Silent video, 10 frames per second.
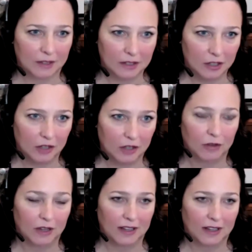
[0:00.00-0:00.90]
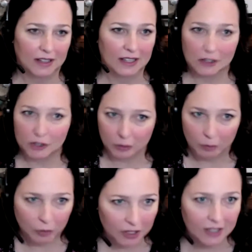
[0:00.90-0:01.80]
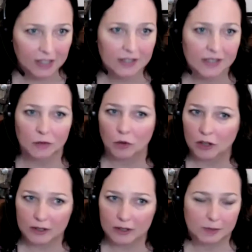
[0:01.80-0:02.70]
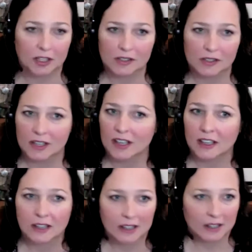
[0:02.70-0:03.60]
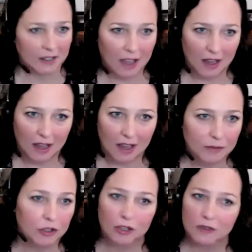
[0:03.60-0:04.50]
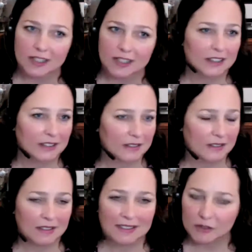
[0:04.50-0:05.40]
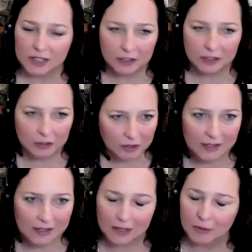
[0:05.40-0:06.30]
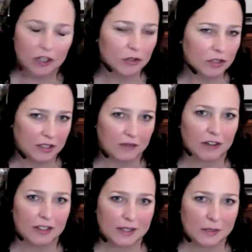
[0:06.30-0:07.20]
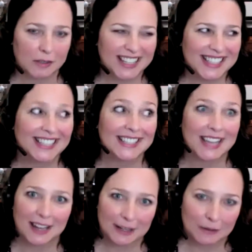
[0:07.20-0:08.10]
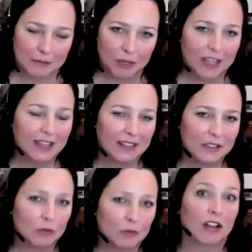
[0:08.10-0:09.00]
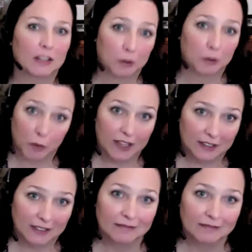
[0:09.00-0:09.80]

engaging employees and the work experience, I'm sure you've seen that those little things can make a huge difference, but they take time. We can't do it all in a week.